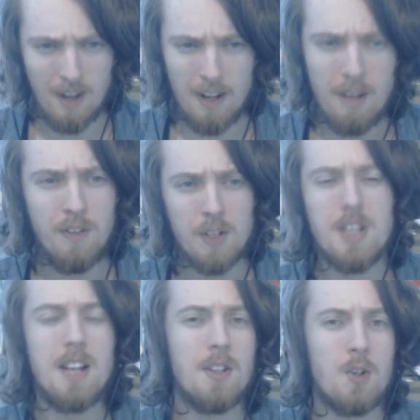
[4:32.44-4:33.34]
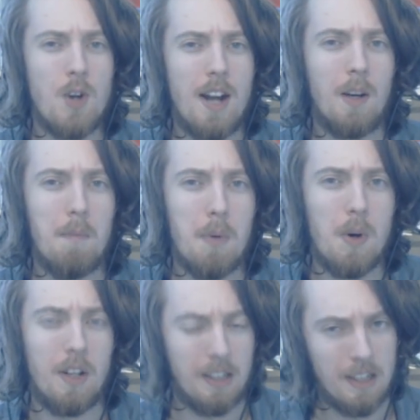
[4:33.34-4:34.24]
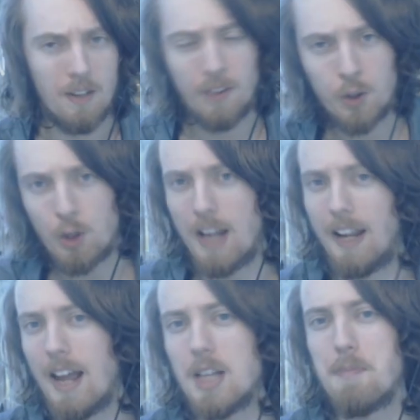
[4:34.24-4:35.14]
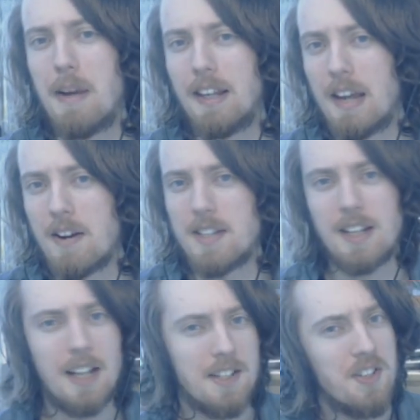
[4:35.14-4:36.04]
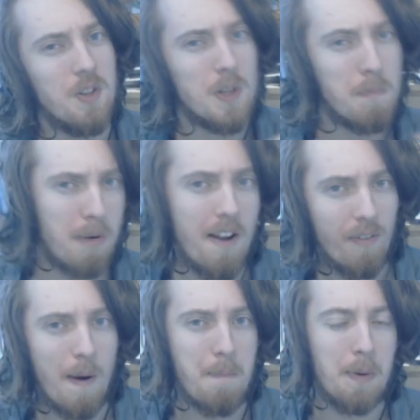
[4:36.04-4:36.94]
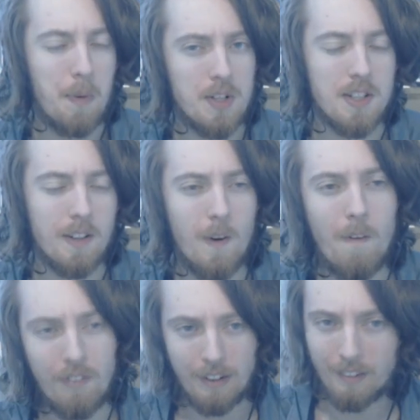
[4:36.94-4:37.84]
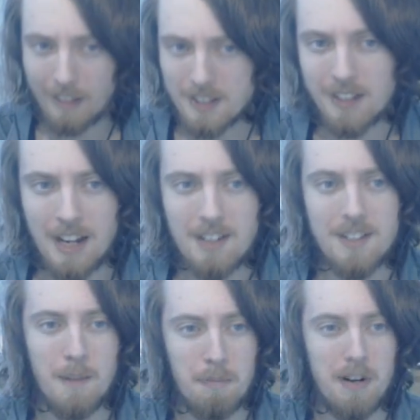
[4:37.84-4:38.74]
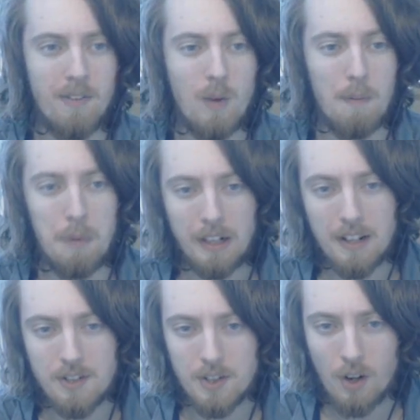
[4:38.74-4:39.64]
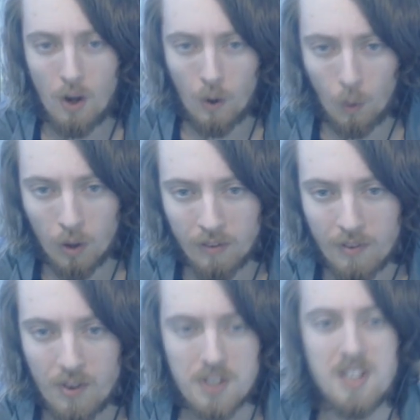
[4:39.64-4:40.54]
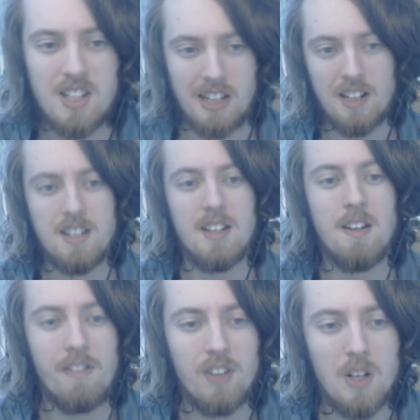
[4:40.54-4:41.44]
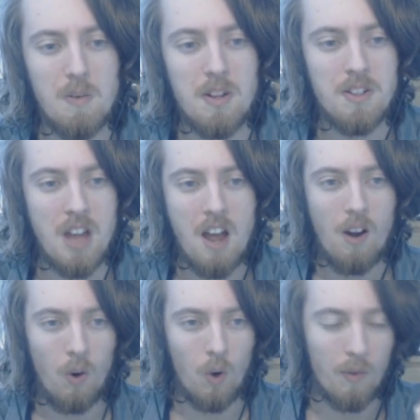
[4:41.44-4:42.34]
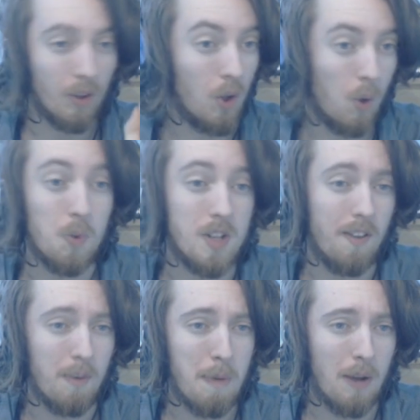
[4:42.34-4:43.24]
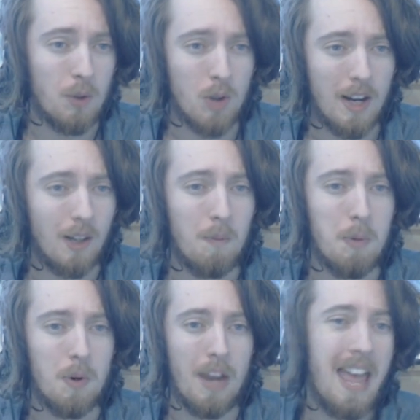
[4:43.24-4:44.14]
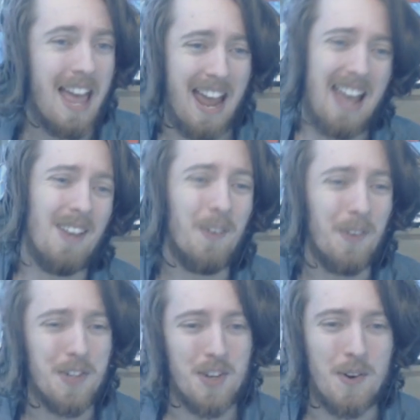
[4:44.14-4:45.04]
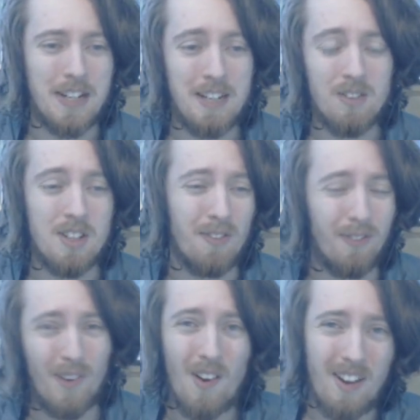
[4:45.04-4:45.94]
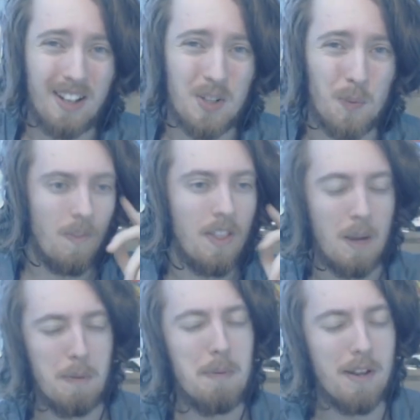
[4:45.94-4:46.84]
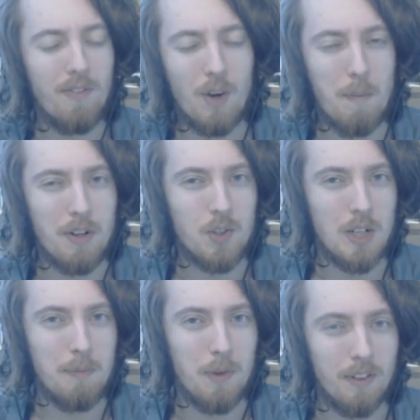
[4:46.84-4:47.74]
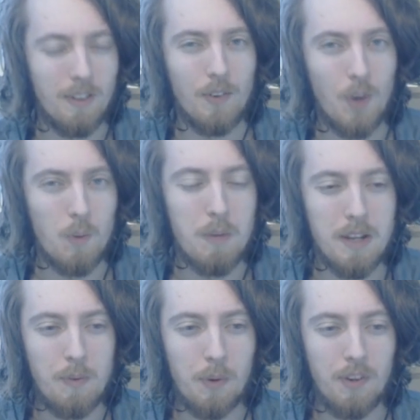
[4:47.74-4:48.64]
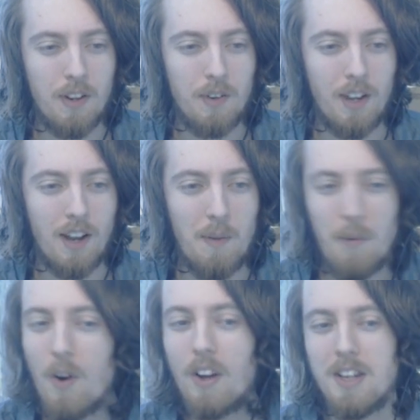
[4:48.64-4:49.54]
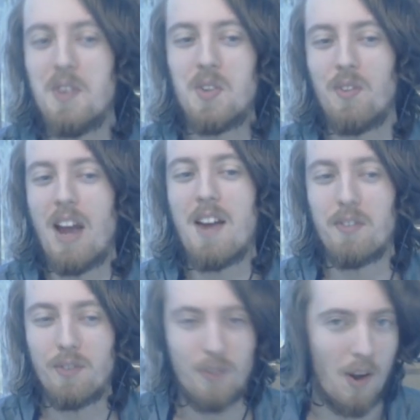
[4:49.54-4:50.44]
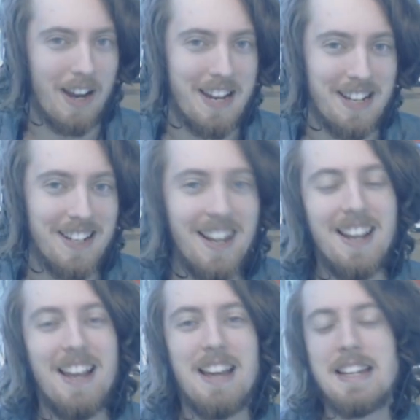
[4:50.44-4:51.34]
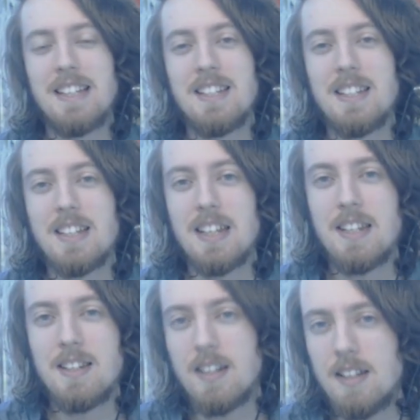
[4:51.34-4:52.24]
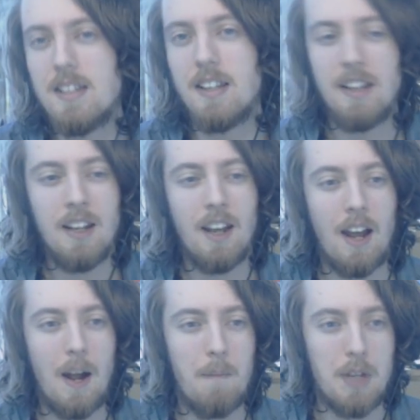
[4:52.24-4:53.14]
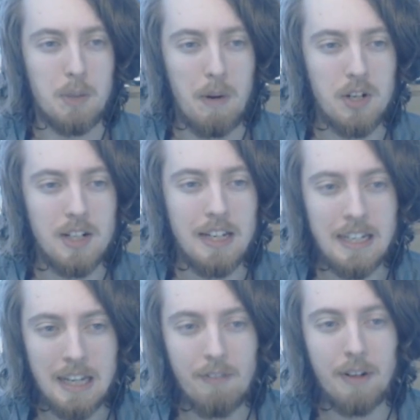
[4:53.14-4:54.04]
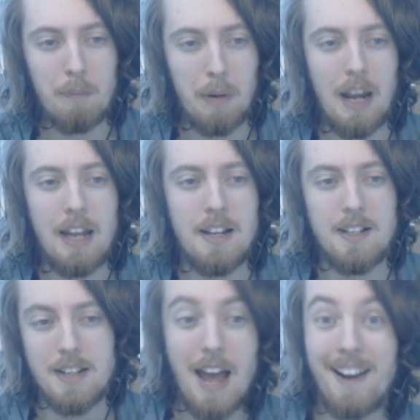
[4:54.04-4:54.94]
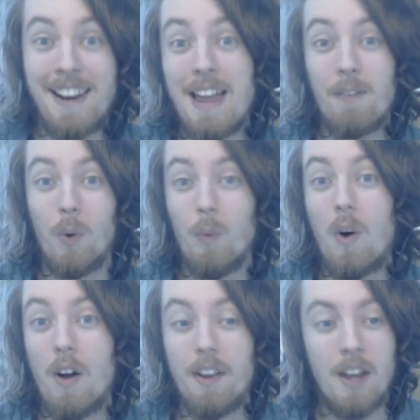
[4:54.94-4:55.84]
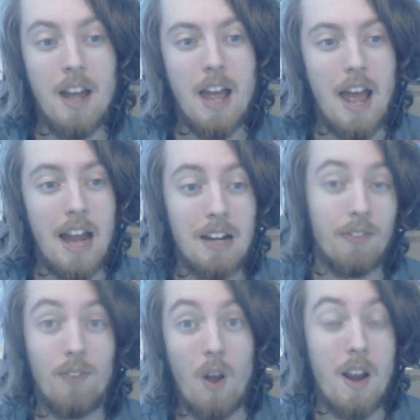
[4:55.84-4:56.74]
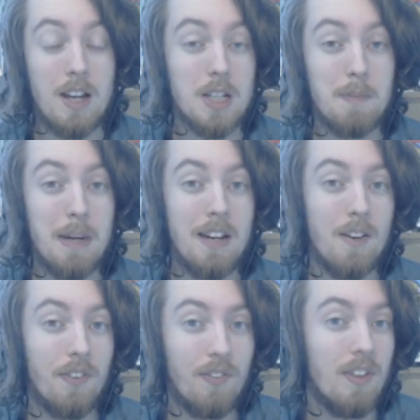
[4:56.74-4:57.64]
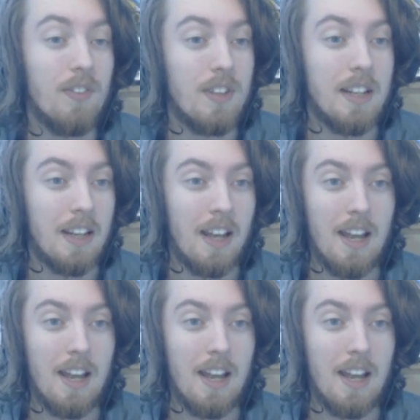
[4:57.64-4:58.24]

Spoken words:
If you take the Dragonborn, the dragon aspect there is that it gets to do its breath weapon, which is a cool thing. This gets the breath weapon against all of the versatility of humans, all of the cool stuff about Dragonborn, and also it gives it flying as well. Now, people that follow my stream or know me will know that I'm not a huge fan of flying in D&D, especially giving players at level 1 a flying speed of 50